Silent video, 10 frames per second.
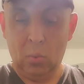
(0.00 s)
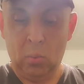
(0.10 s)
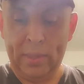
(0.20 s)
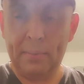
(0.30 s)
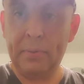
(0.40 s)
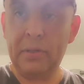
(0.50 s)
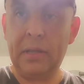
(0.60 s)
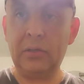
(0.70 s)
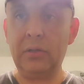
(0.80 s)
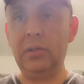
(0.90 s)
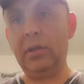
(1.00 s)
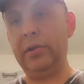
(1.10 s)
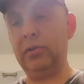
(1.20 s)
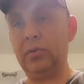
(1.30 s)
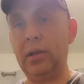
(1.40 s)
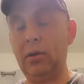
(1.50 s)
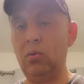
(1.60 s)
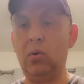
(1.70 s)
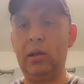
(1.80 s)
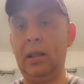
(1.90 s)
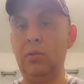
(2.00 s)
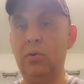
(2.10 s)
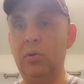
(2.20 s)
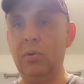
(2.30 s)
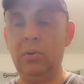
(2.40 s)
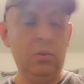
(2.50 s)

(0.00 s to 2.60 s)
weather protection that is gonna go in another